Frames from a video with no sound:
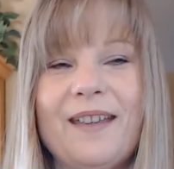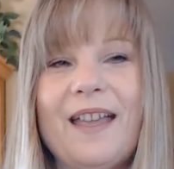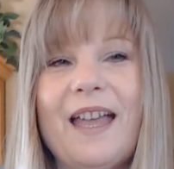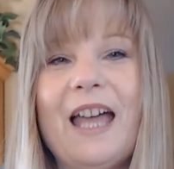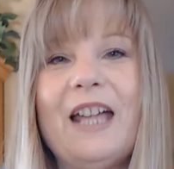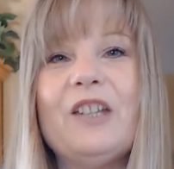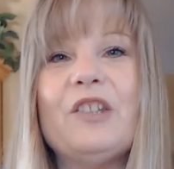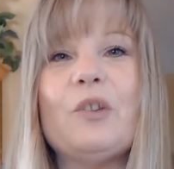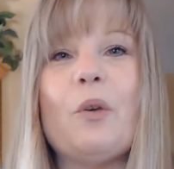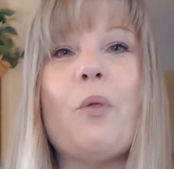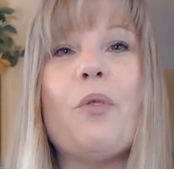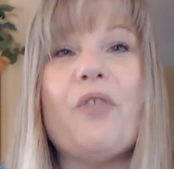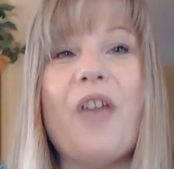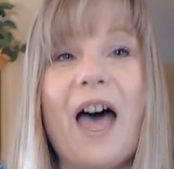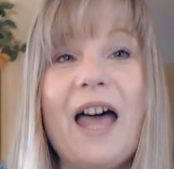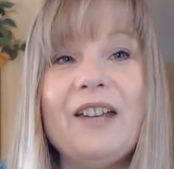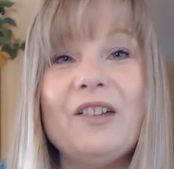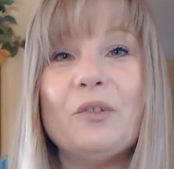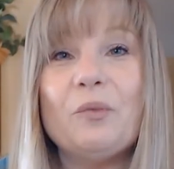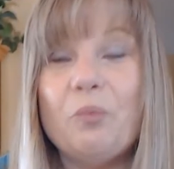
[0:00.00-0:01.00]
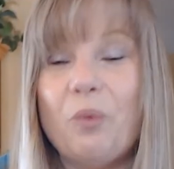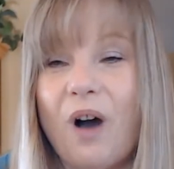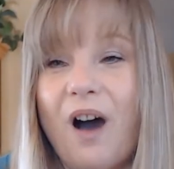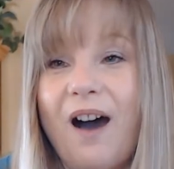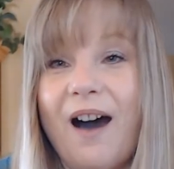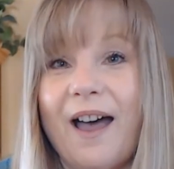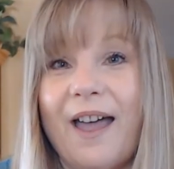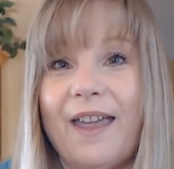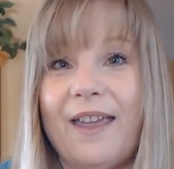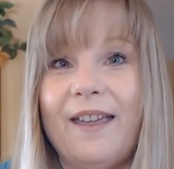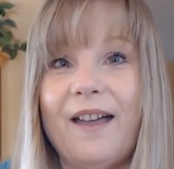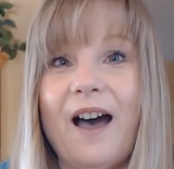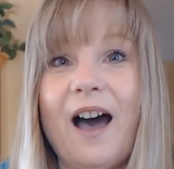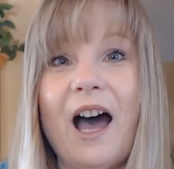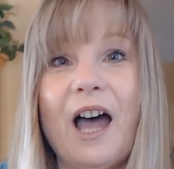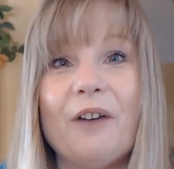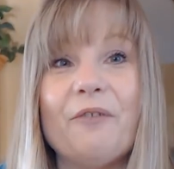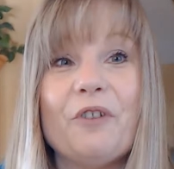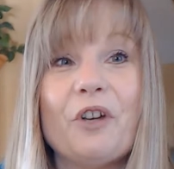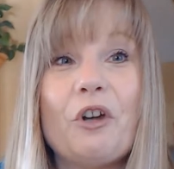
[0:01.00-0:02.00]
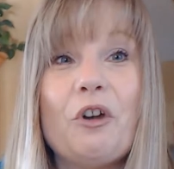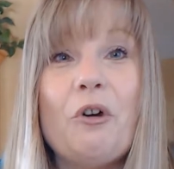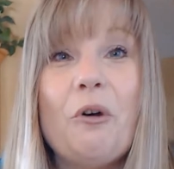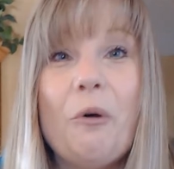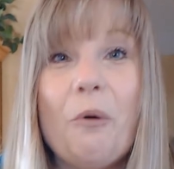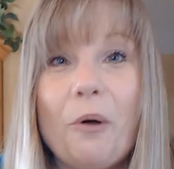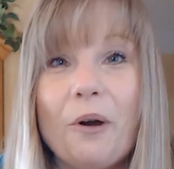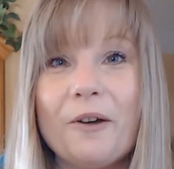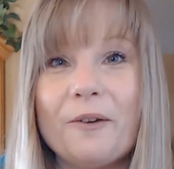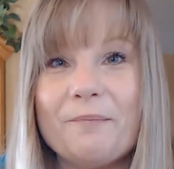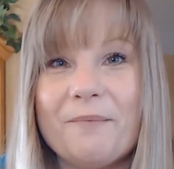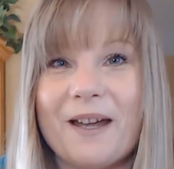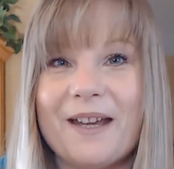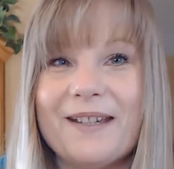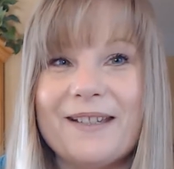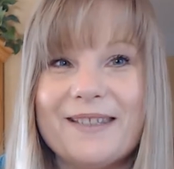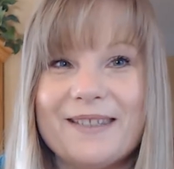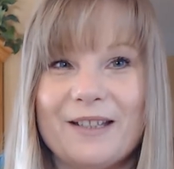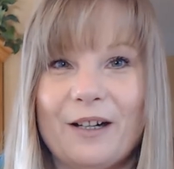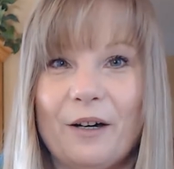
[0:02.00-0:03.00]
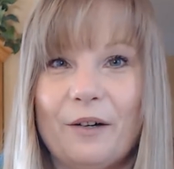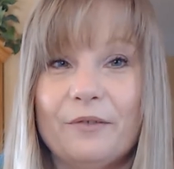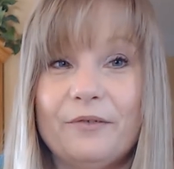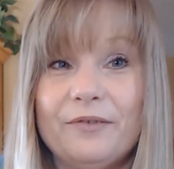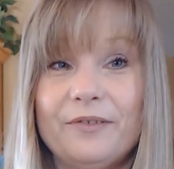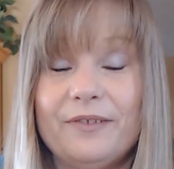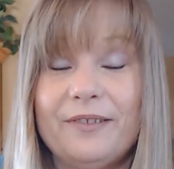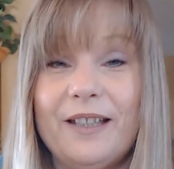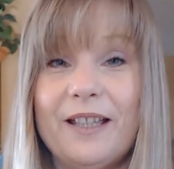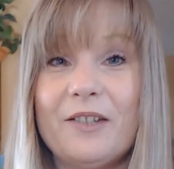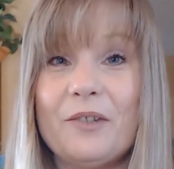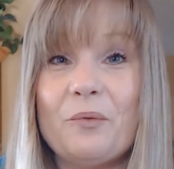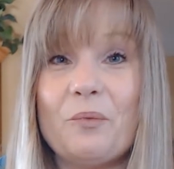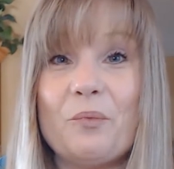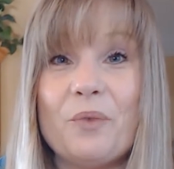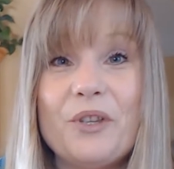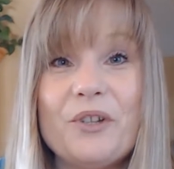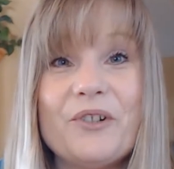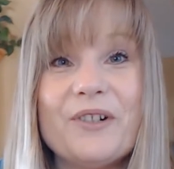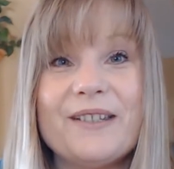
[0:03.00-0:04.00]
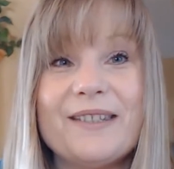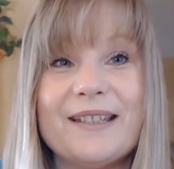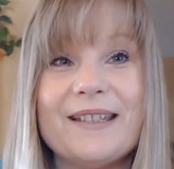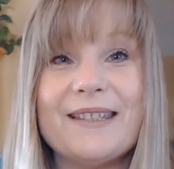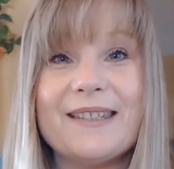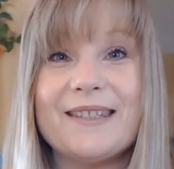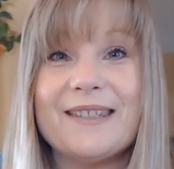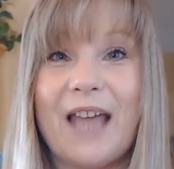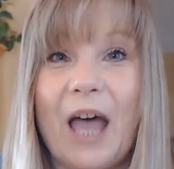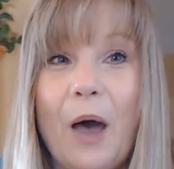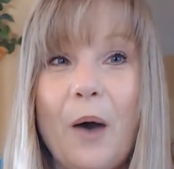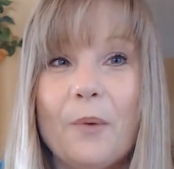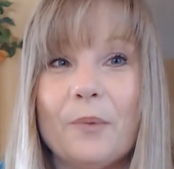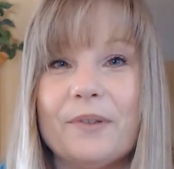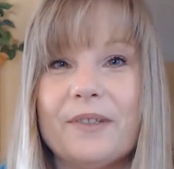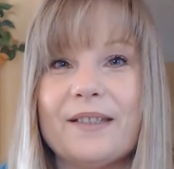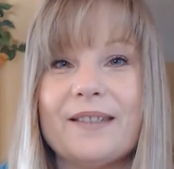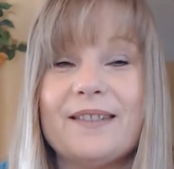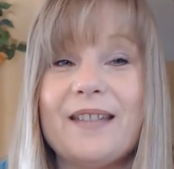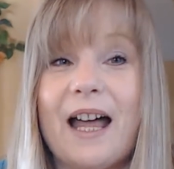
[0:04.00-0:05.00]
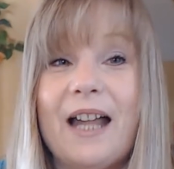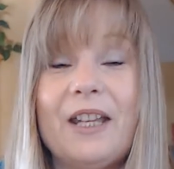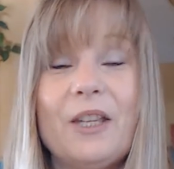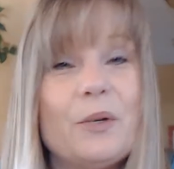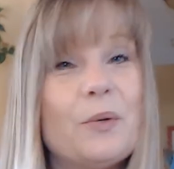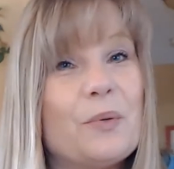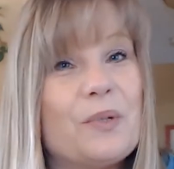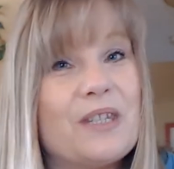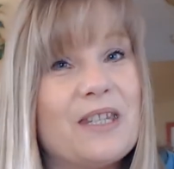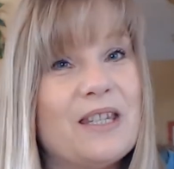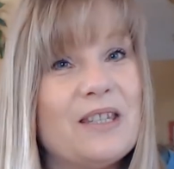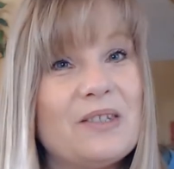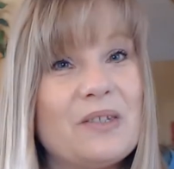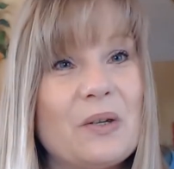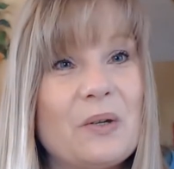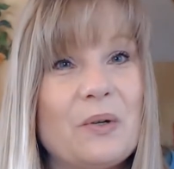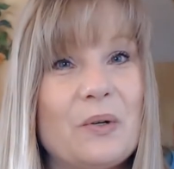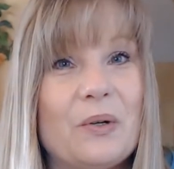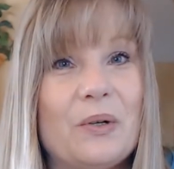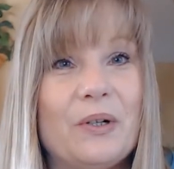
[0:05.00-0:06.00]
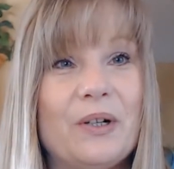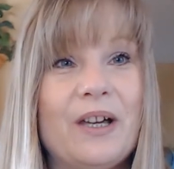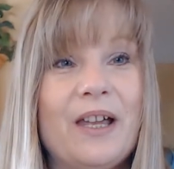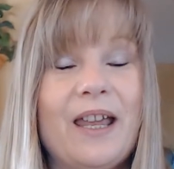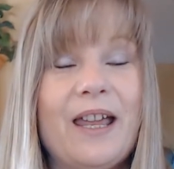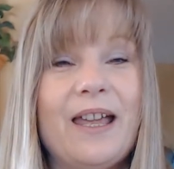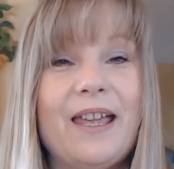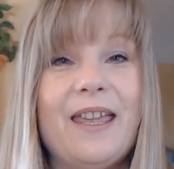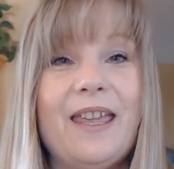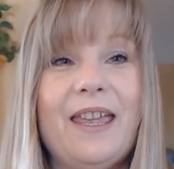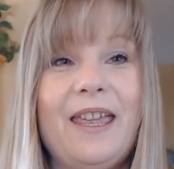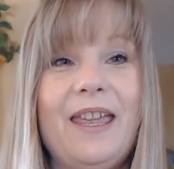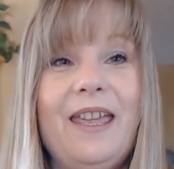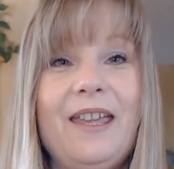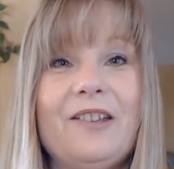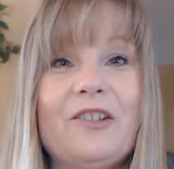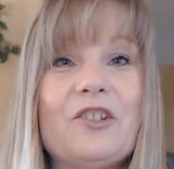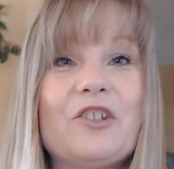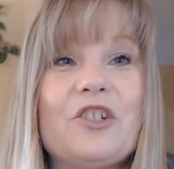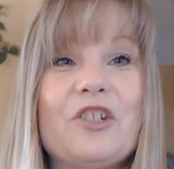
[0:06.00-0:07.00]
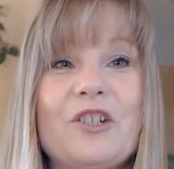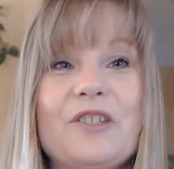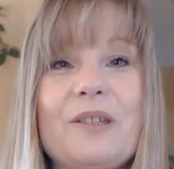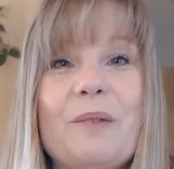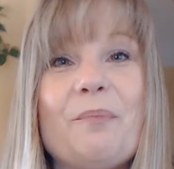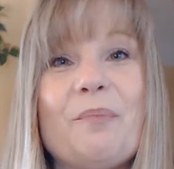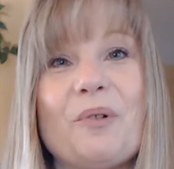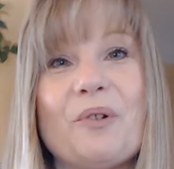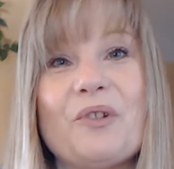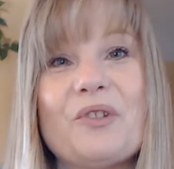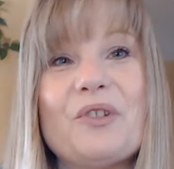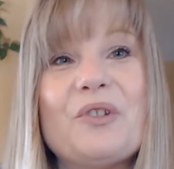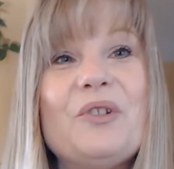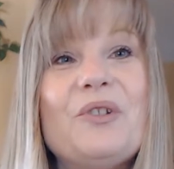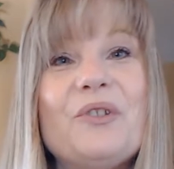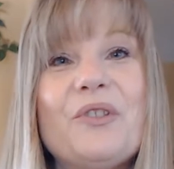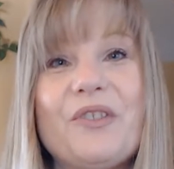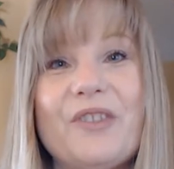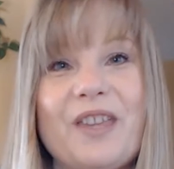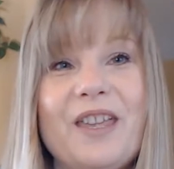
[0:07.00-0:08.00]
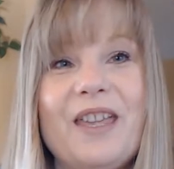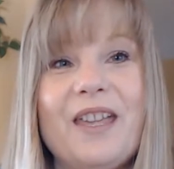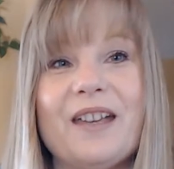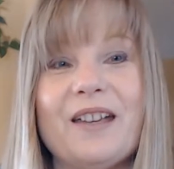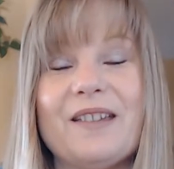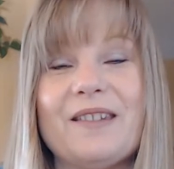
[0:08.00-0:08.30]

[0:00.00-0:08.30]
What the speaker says: And so that is why I record myself. As weird as it sounds, it's not egotistical. It's just a personal thing.